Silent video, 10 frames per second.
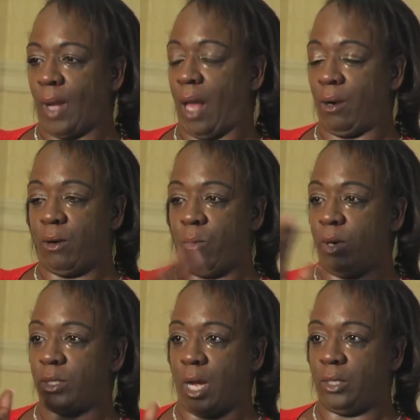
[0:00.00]
I don't know
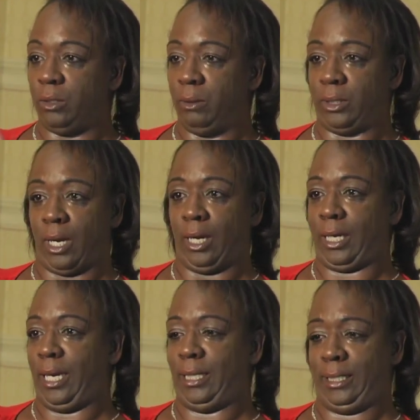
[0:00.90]
what y'all do with y'all
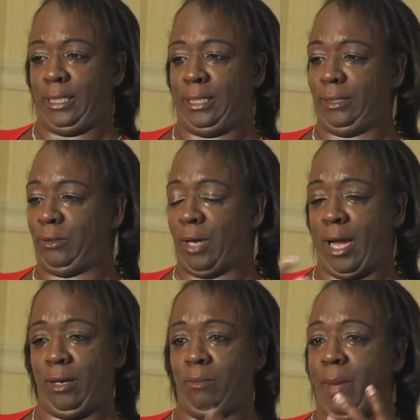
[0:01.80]
kids. He just
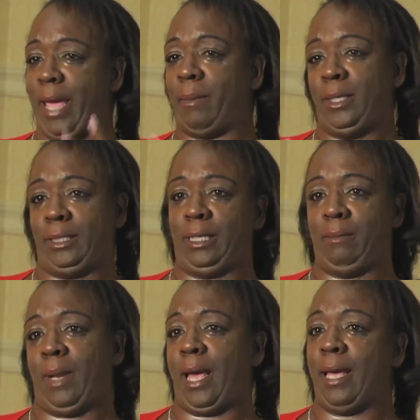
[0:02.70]
tried to make me
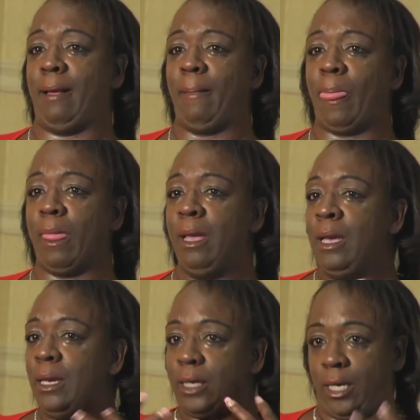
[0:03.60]
seem like
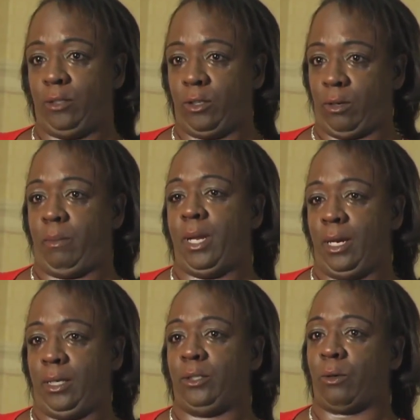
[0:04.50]
Kendrick
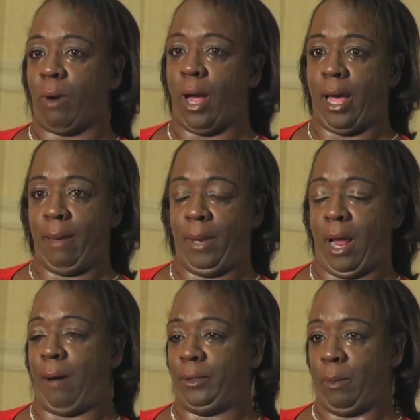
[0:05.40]
committed this crime and
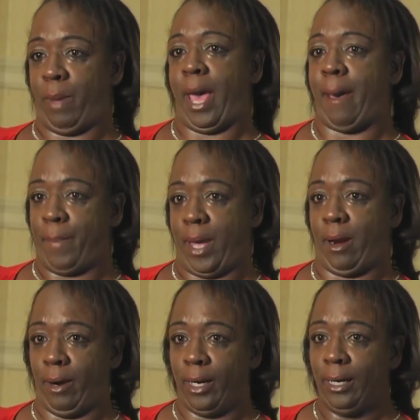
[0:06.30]
I was a bad
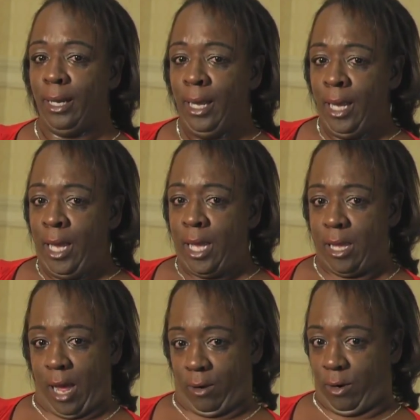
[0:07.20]
parent.
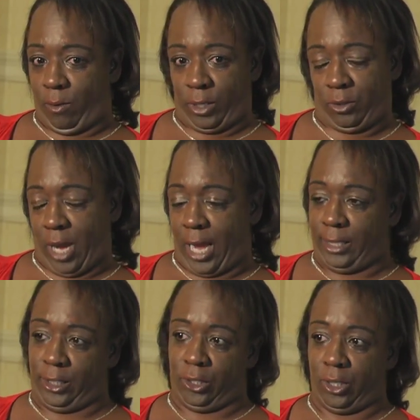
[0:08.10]
I don't know what you
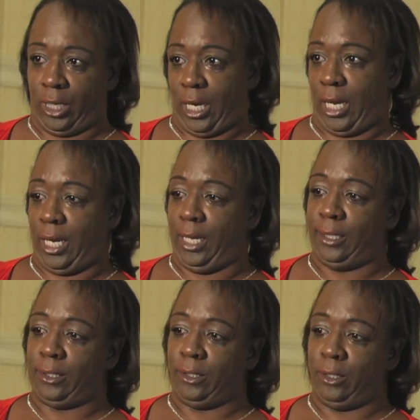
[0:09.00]
guys teach your
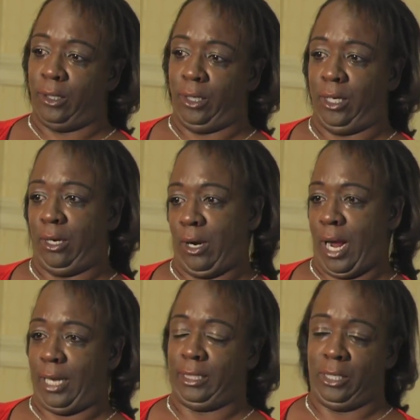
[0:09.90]
kids. You need to learn
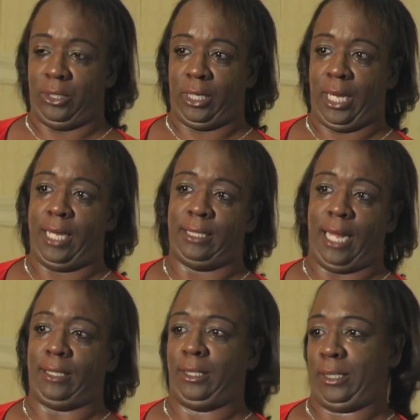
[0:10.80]
how to teach your kids
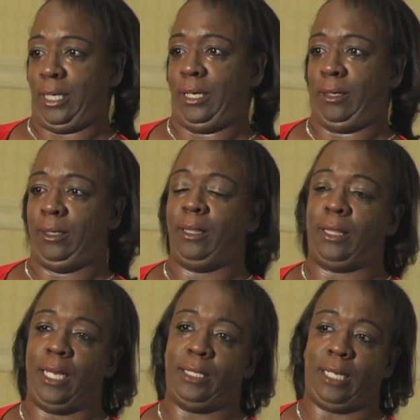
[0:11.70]
not to steal and
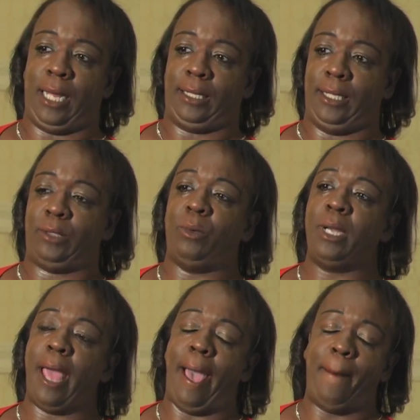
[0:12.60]
things like this
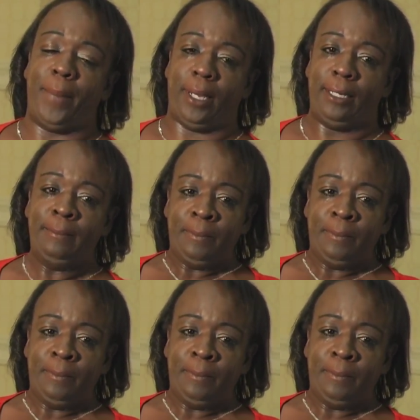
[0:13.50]
wouldn't happen.